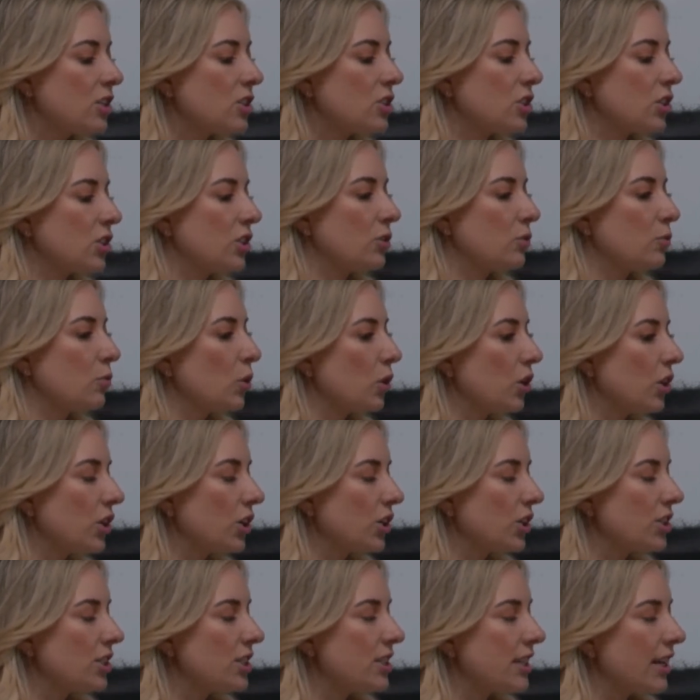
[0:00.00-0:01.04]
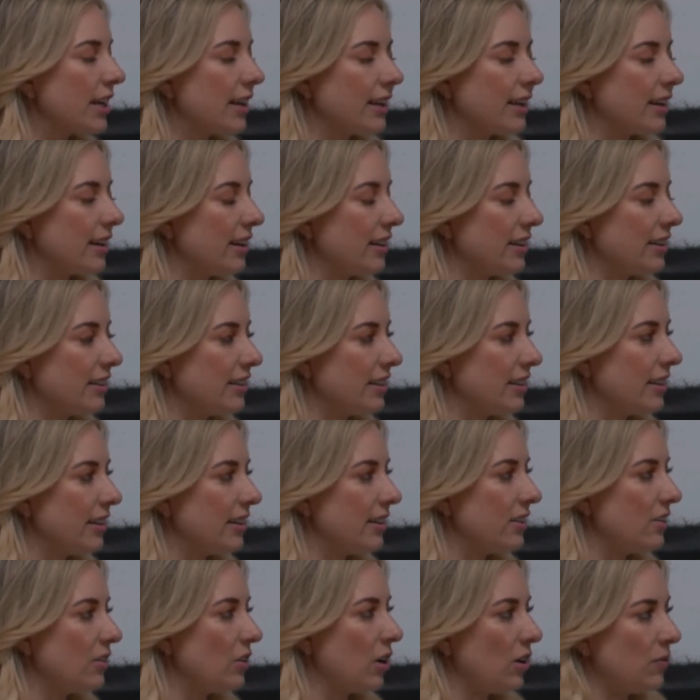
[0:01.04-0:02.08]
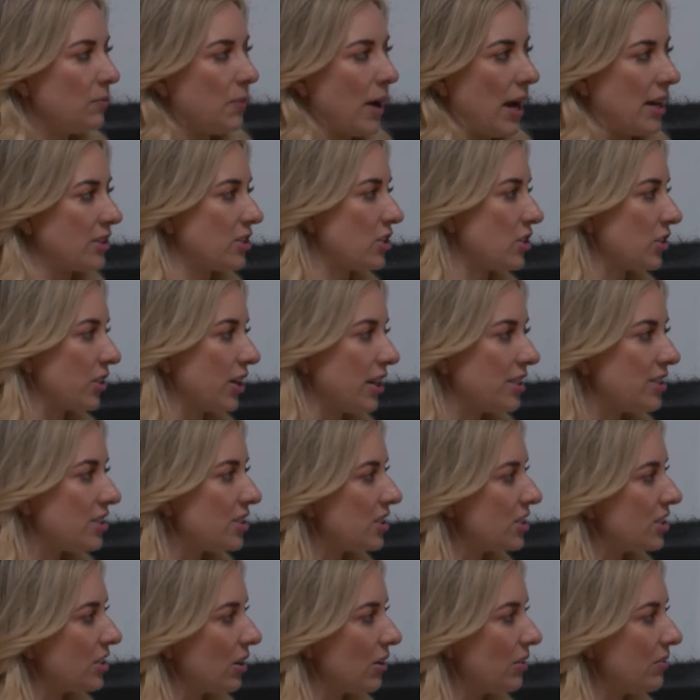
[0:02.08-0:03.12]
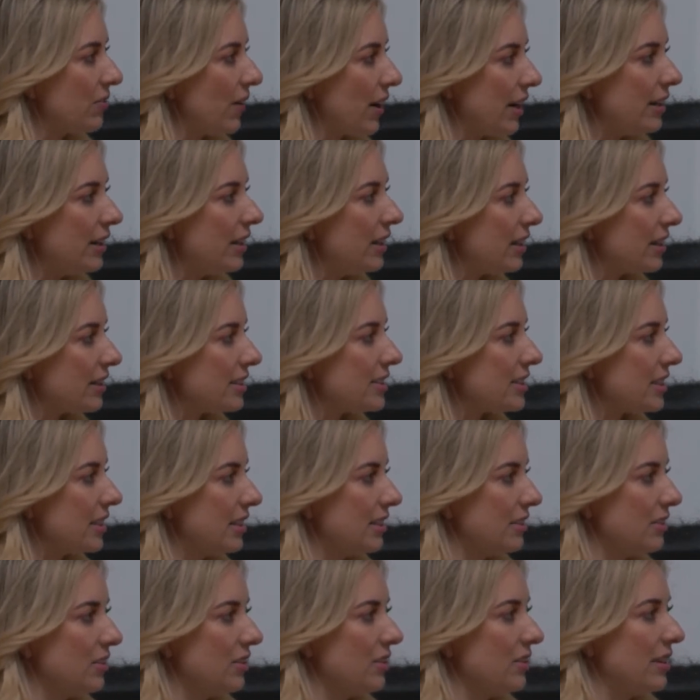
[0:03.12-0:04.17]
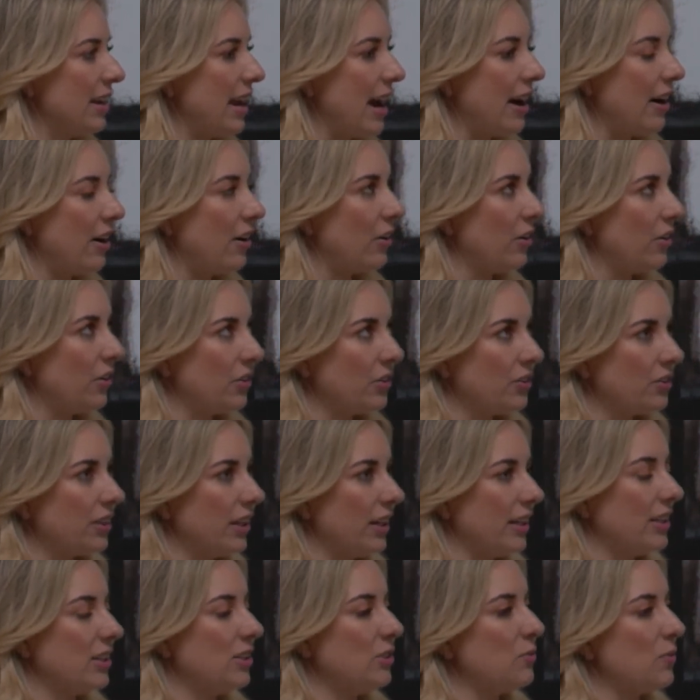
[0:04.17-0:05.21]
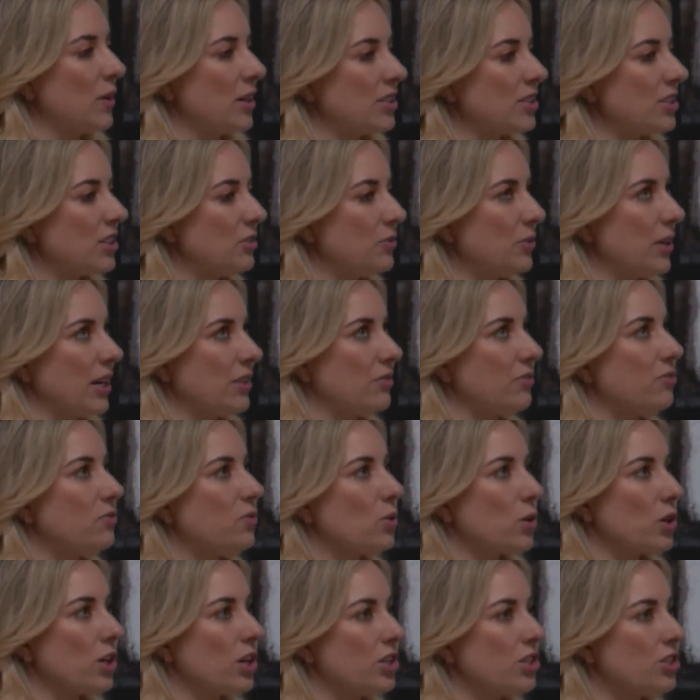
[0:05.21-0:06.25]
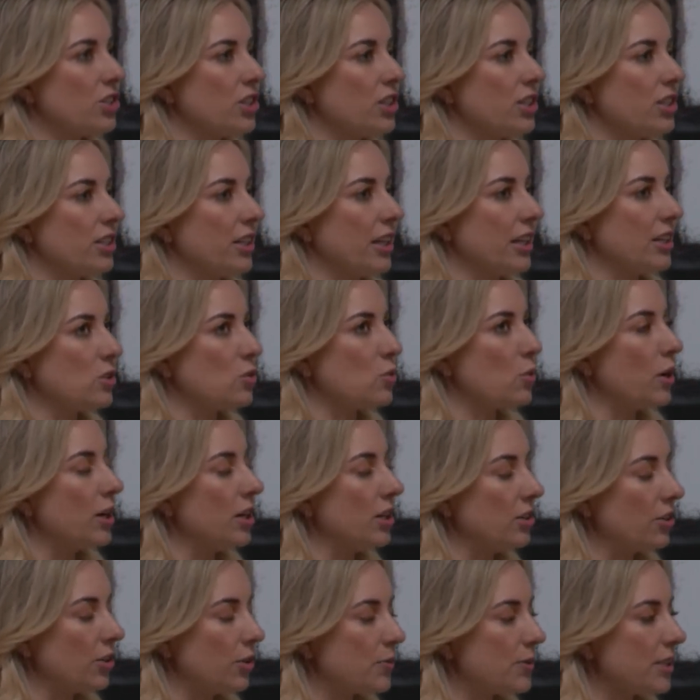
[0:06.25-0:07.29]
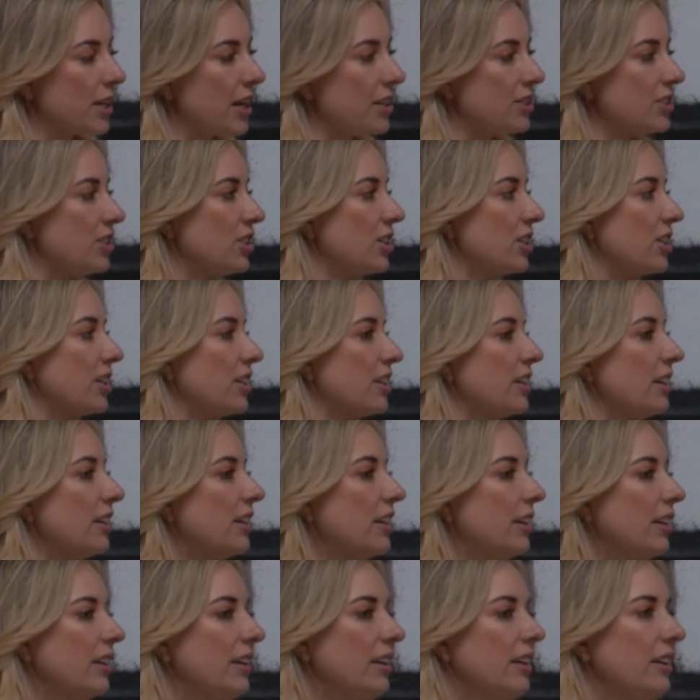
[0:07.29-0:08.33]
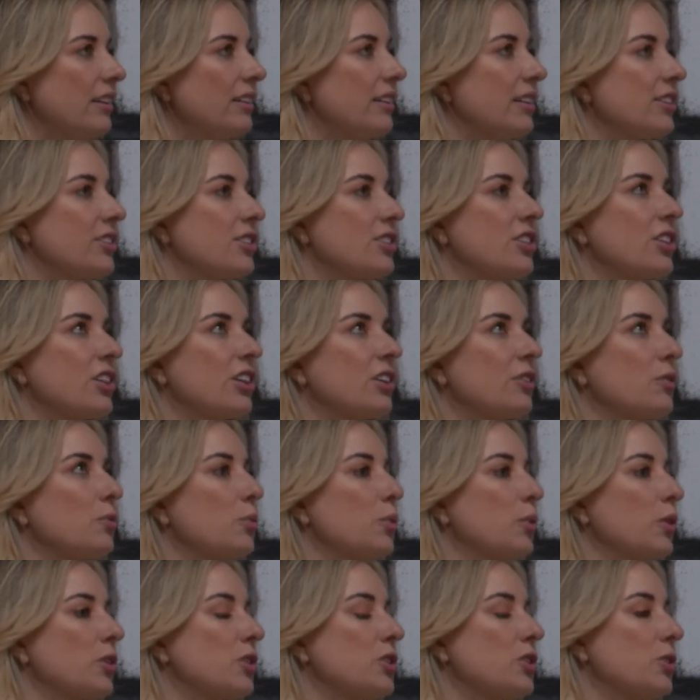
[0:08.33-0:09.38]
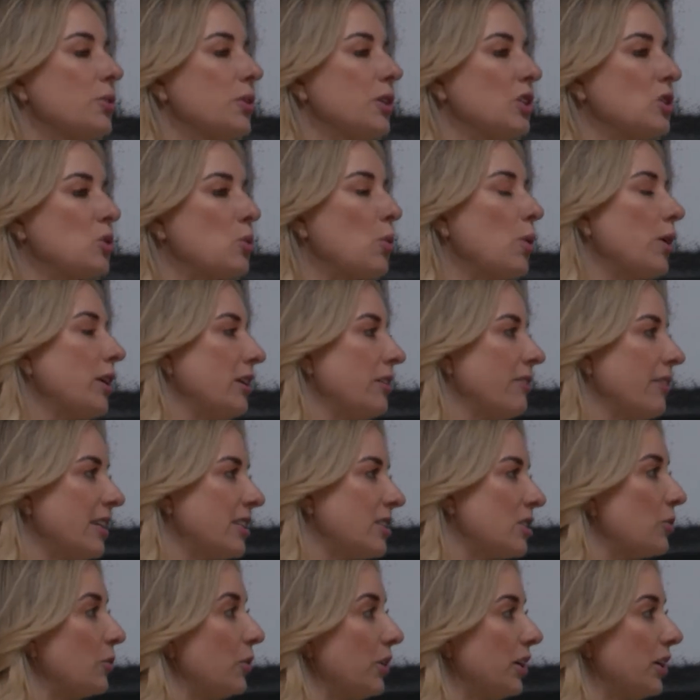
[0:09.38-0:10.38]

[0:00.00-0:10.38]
certain words, and a bachelorettes just started finding us. And now, like you mentioned, we had 420 groups last year, and this year, we're doing 20 events a